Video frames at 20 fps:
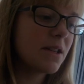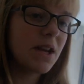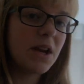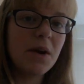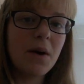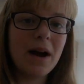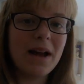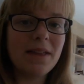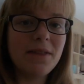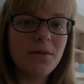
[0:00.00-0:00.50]

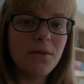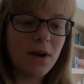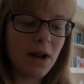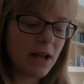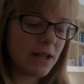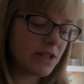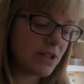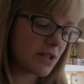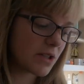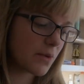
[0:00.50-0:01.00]
So I thought
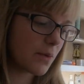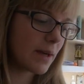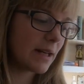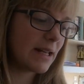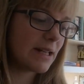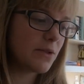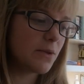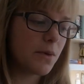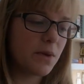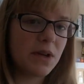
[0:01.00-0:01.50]
I'd just
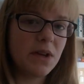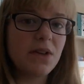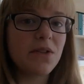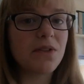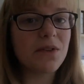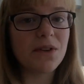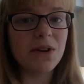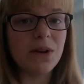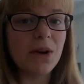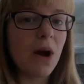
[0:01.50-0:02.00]
quickly talk you
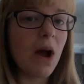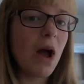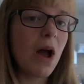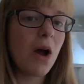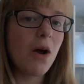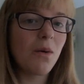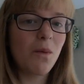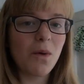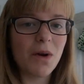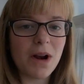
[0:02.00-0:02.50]
through
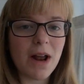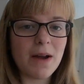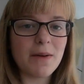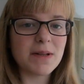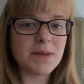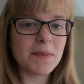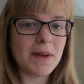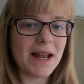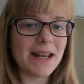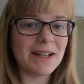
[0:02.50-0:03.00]
what I
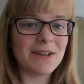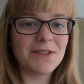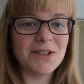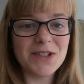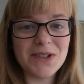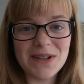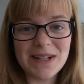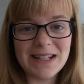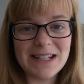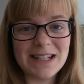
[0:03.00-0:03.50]
was planning on
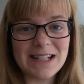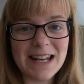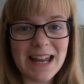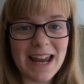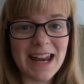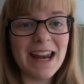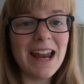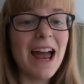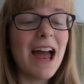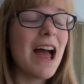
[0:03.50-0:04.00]
doing
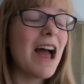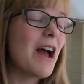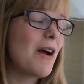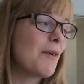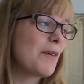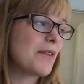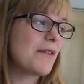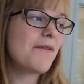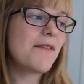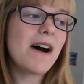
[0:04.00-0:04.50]
today.
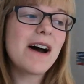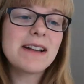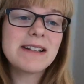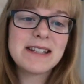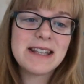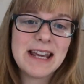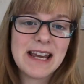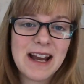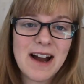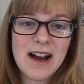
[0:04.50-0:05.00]
Well, the
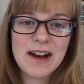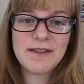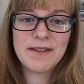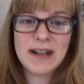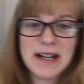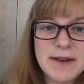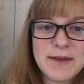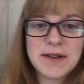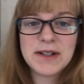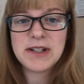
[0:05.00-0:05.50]
first thing I
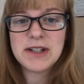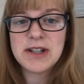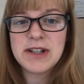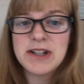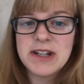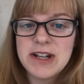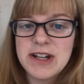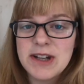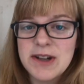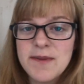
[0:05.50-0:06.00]
really wanted
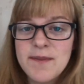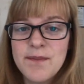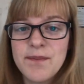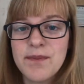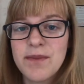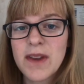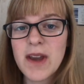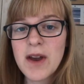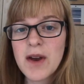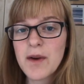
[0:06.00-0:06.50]
to do
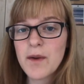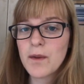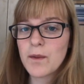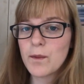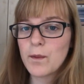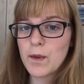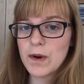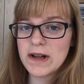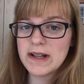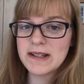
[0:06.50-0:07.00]

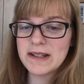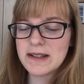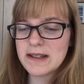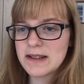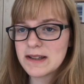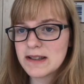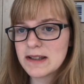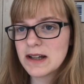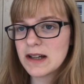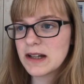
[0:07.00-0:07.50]

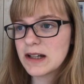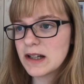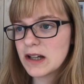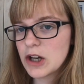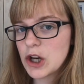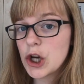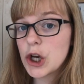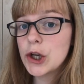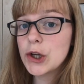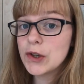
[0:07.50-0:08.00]
was
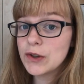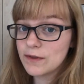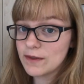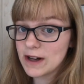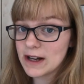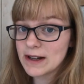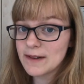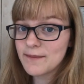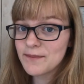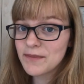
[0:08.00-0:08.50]

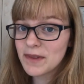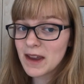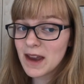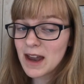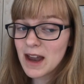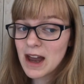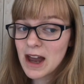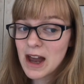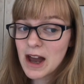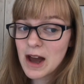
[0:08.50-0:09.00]
Hoover
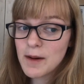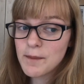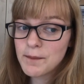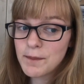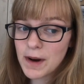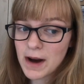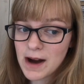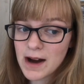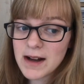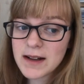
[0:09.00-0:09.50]

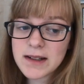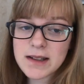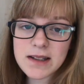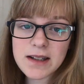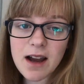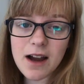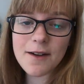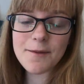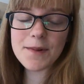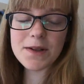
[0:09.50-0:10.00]

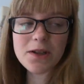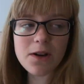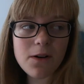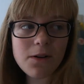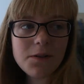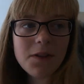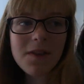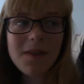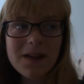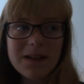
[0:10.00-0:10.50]
but I've been
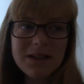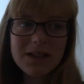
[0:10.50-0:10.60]
told that